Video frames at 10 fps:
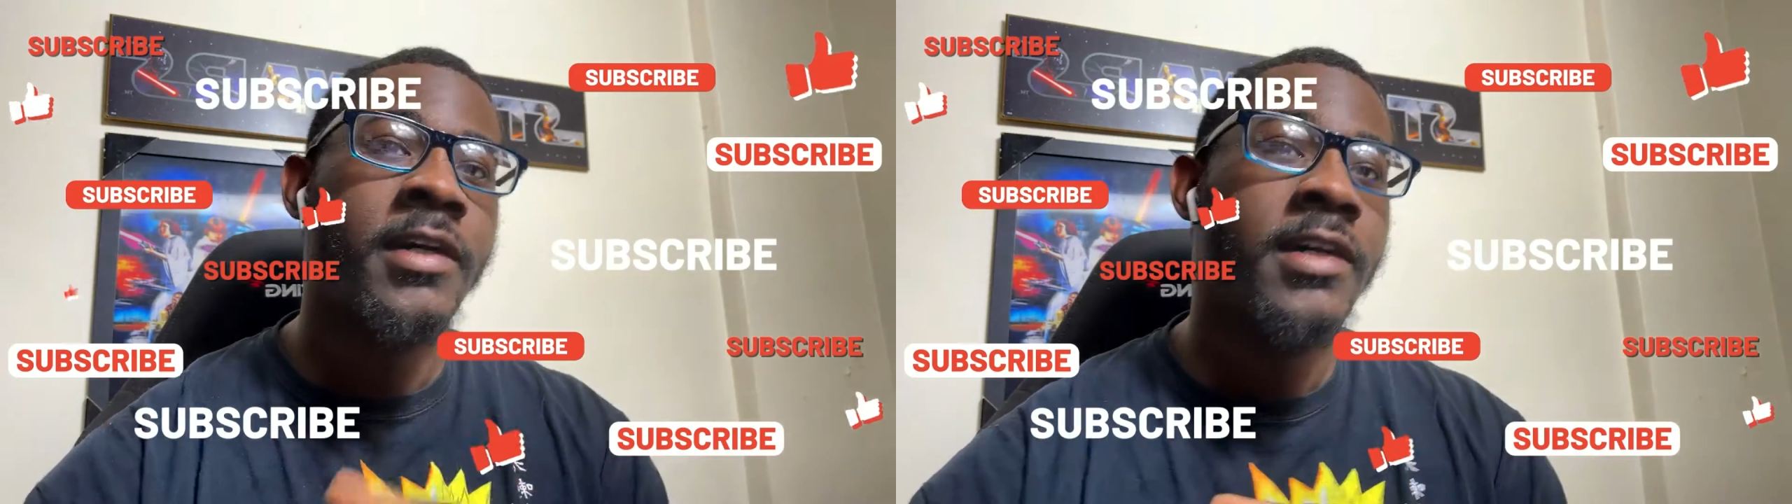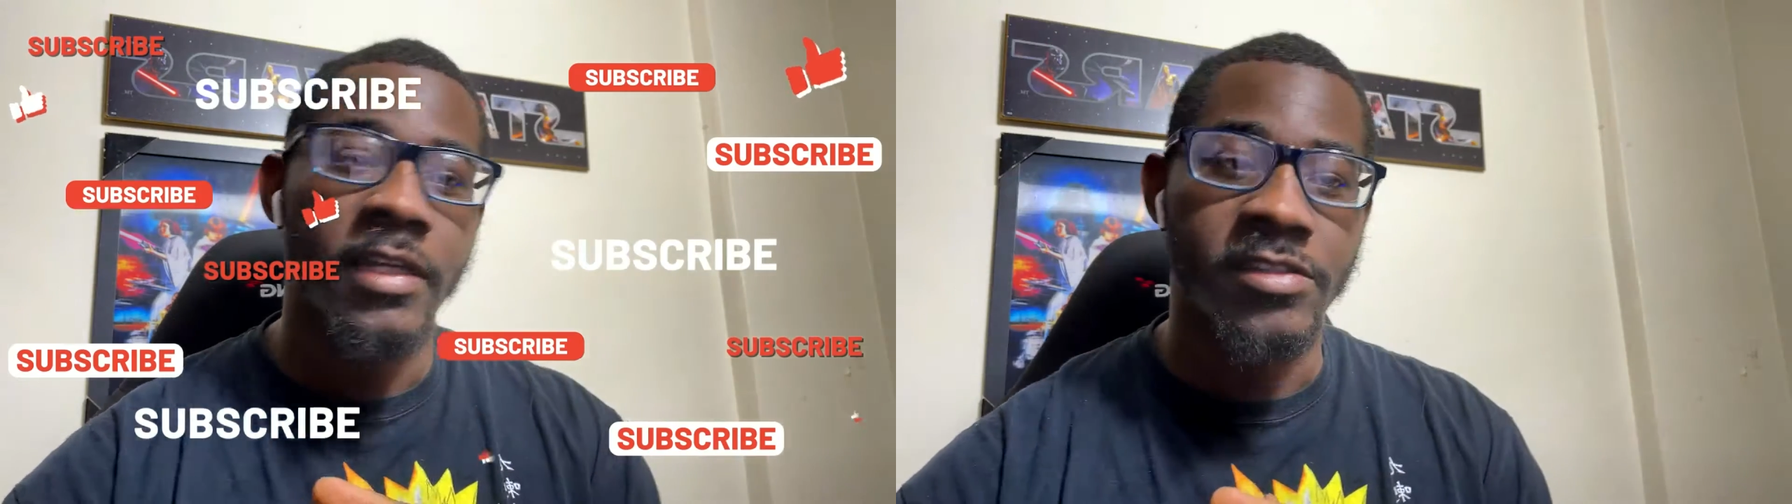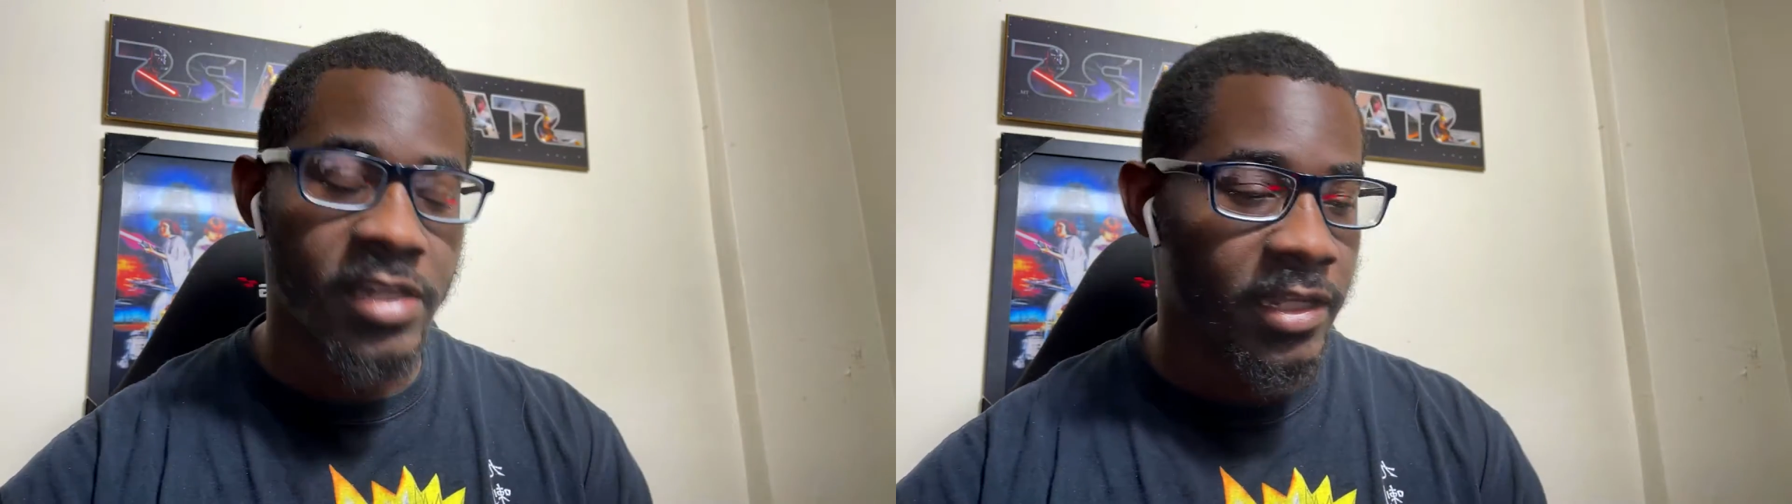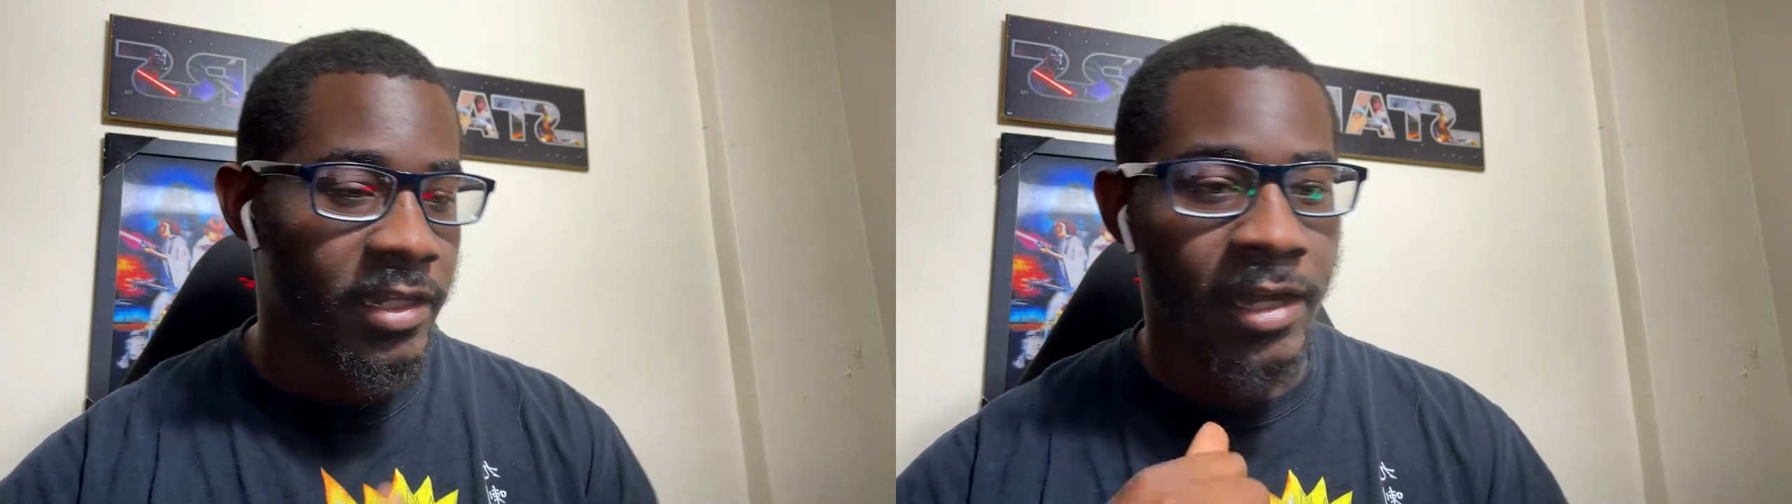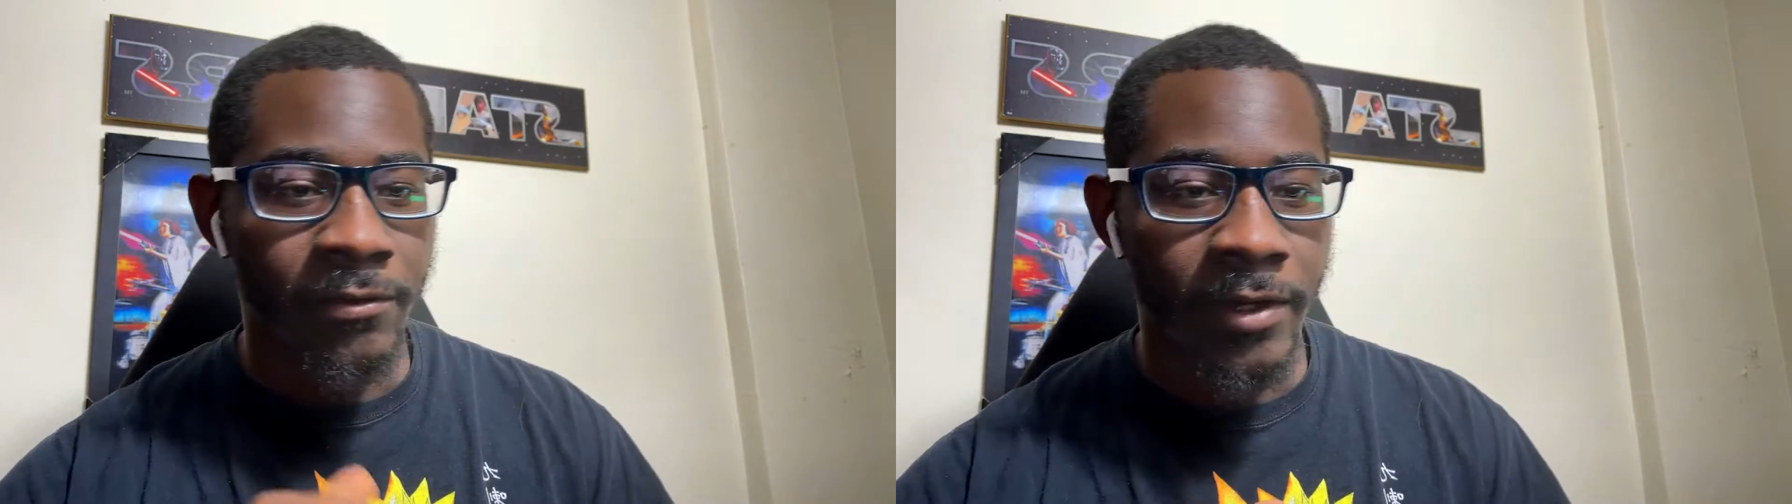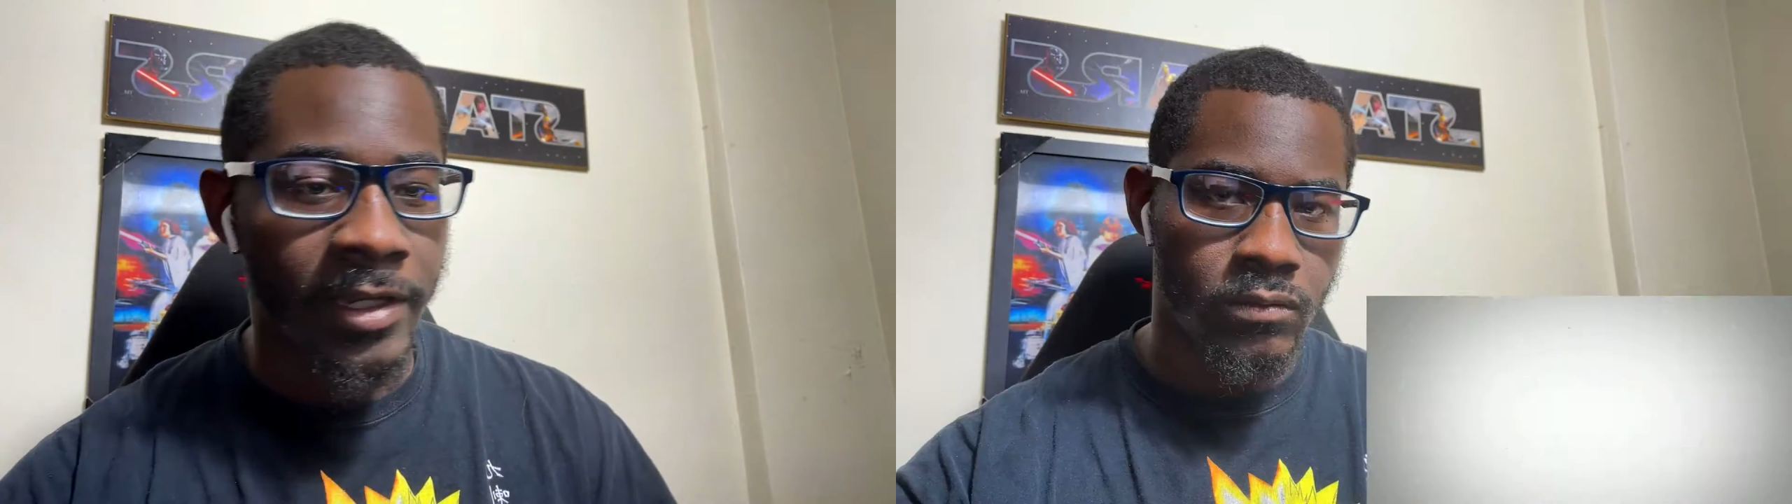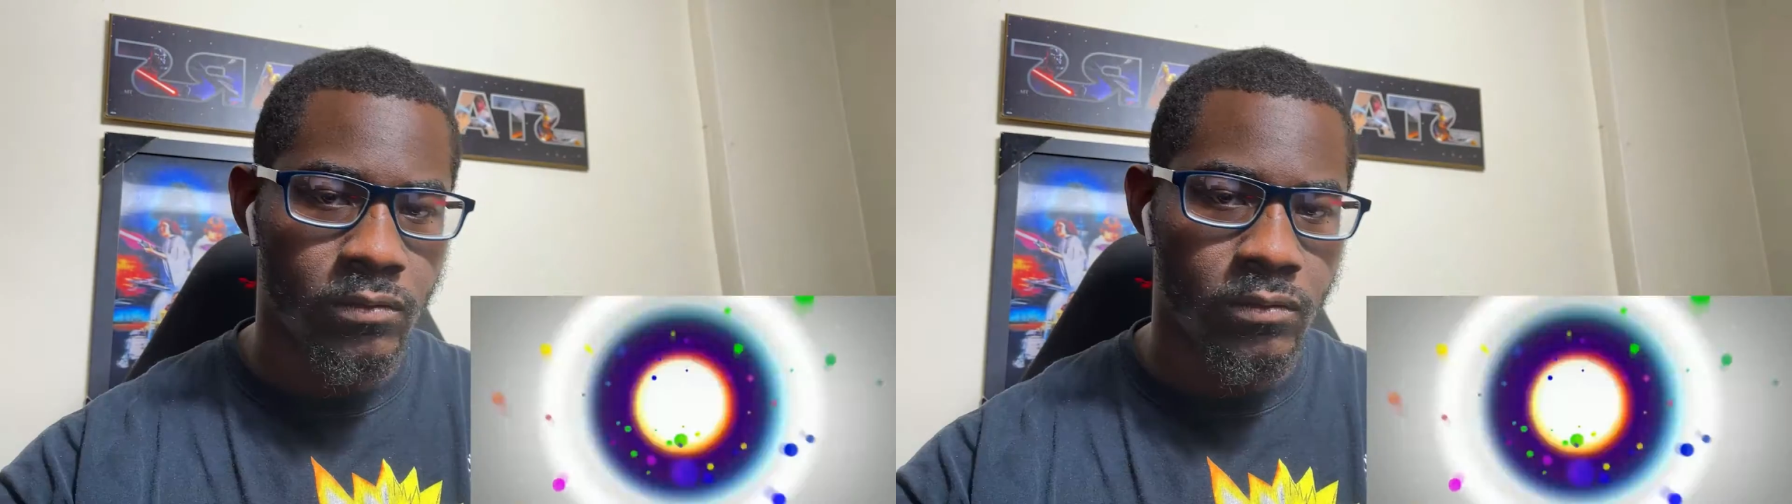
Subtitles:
Let's check it out right now.